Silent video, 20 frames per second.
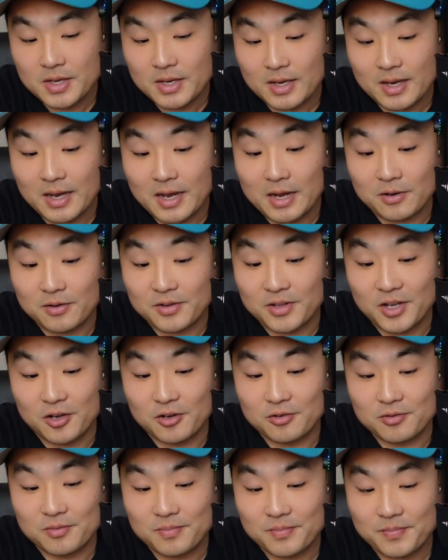I don't
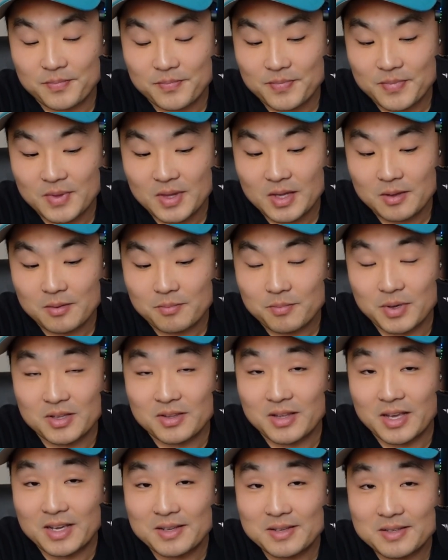know.
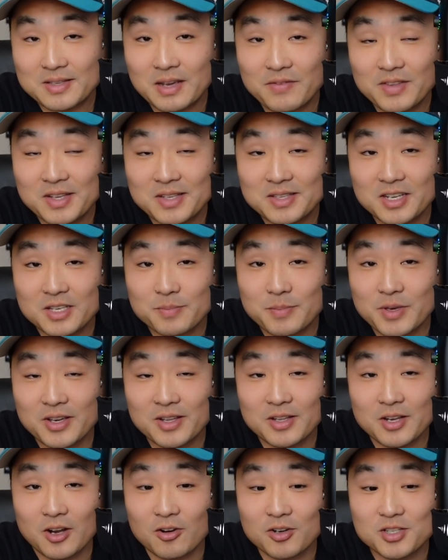But like $76
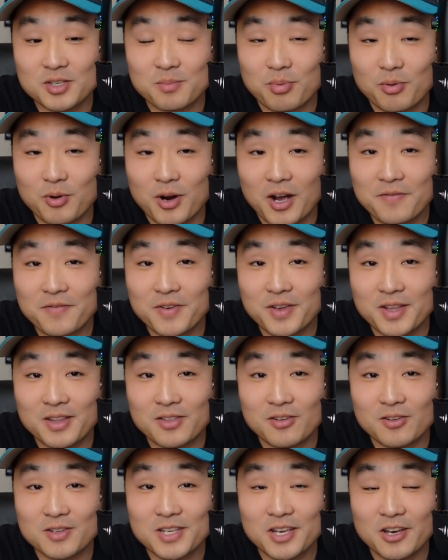million in profit,
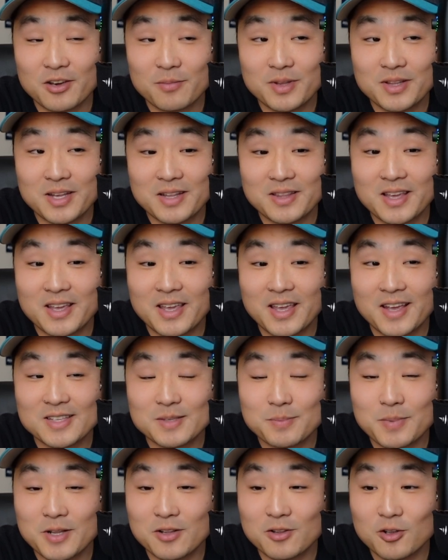and they're telling me that they can't
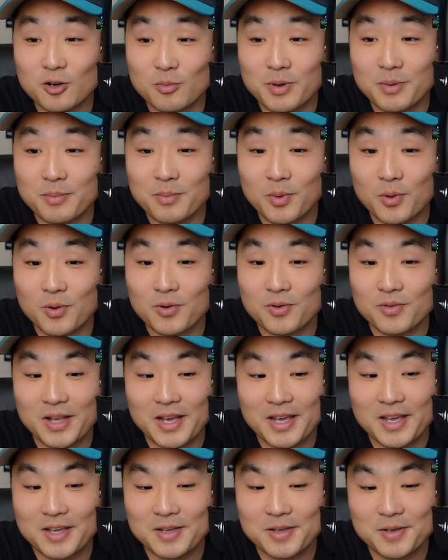spend a little bit more.
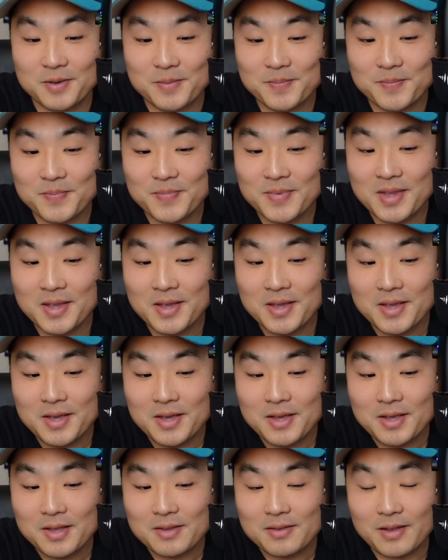Like,
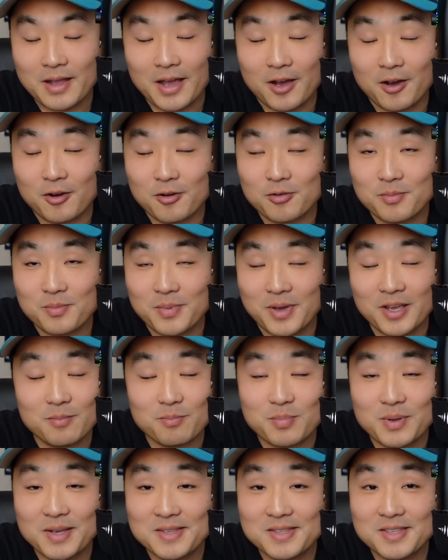now,
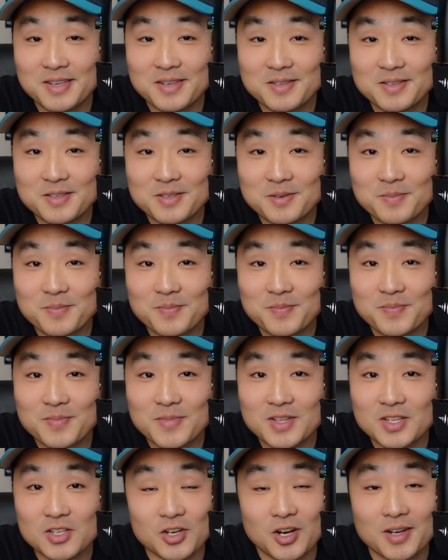in business,
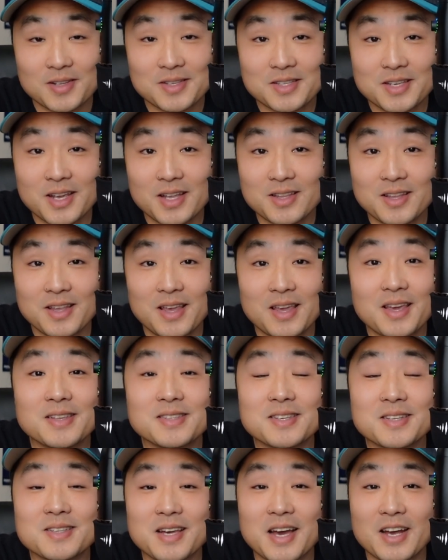John Stanton
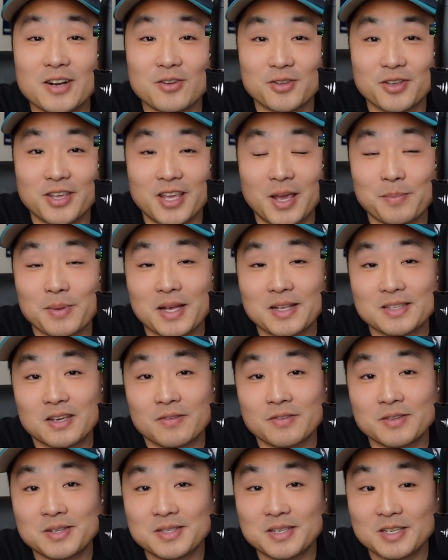is entitled to keep that
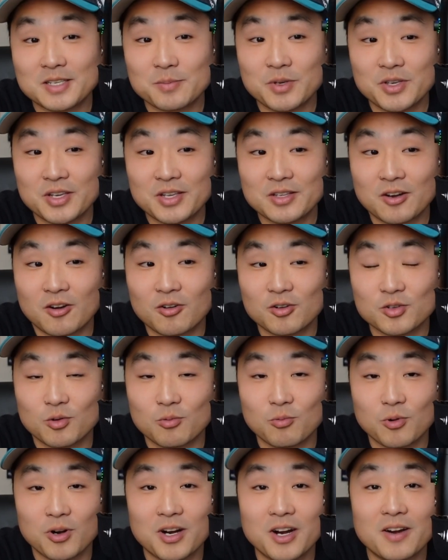$76 million, or
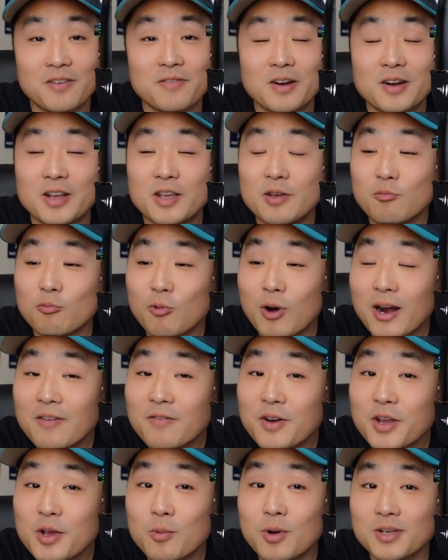wherever he
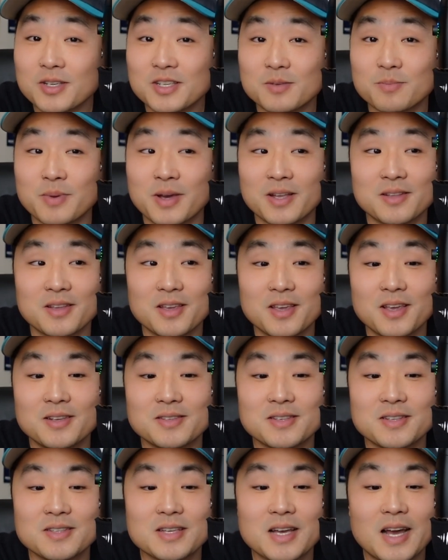wants to spend. He
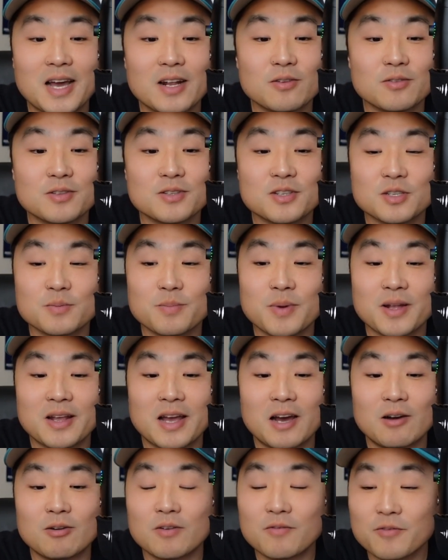is entitled to spend
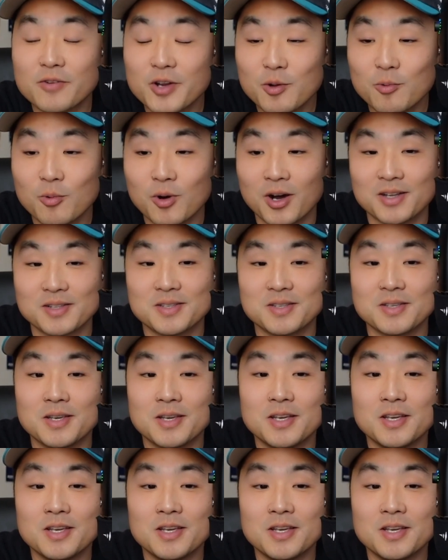however he wants.